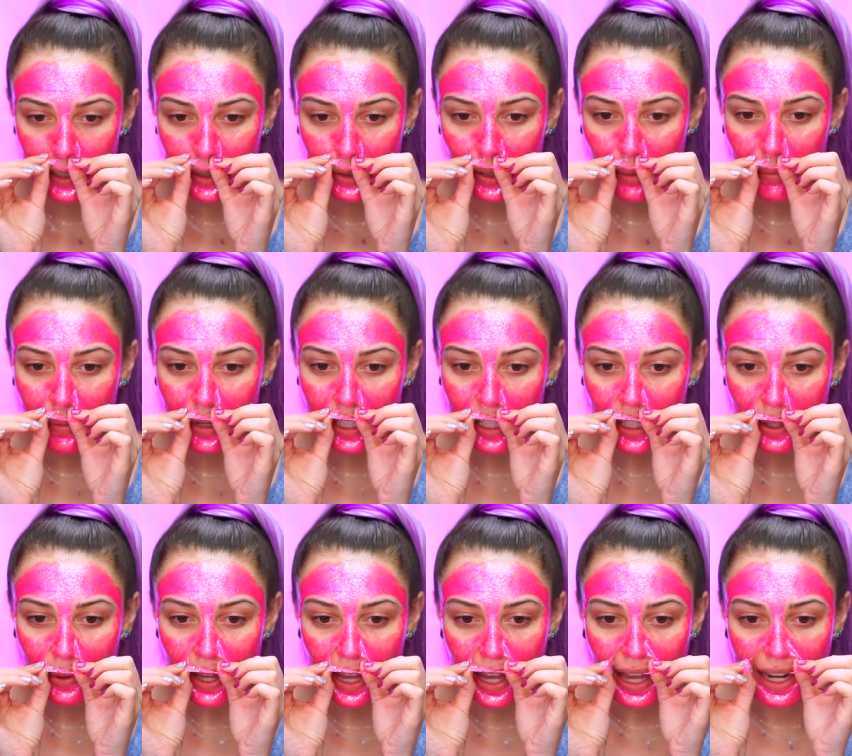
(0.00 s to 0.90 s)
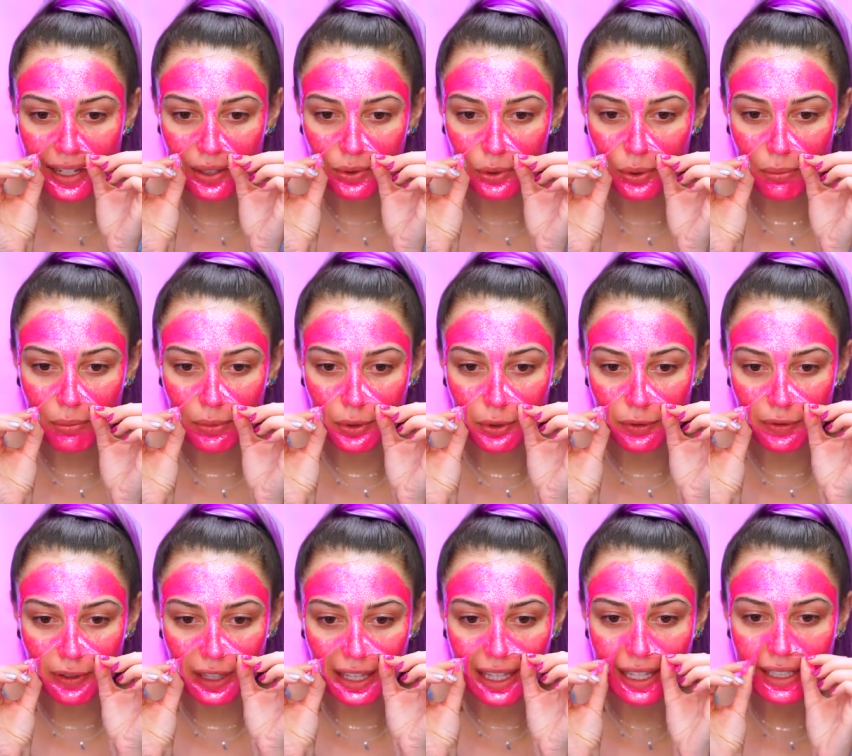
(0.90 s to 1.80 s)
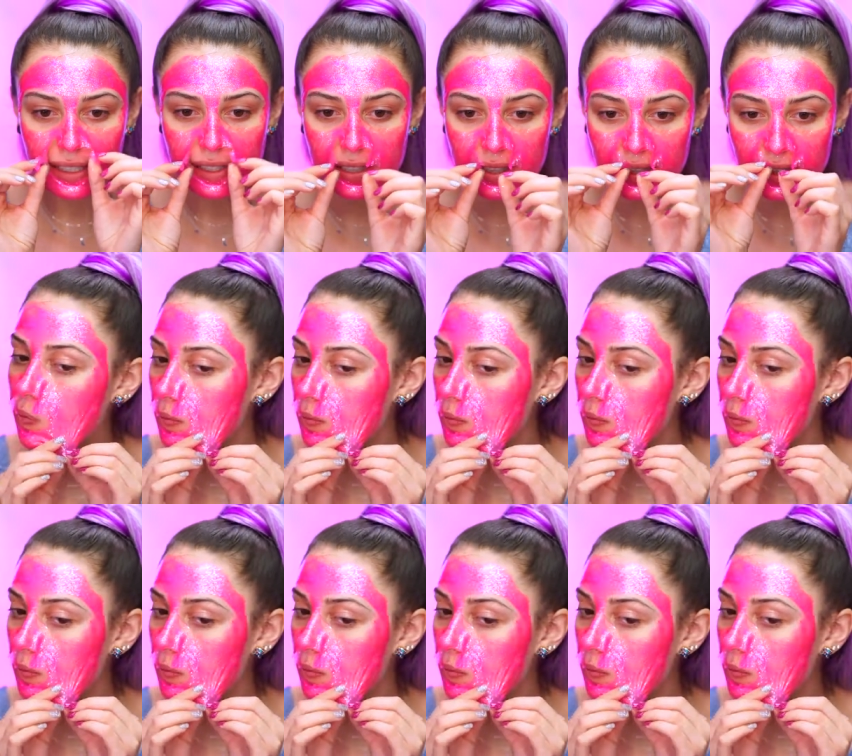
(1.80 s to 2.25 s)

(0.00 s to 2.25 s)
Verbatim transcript: So I'm gonna go ahead and remove it.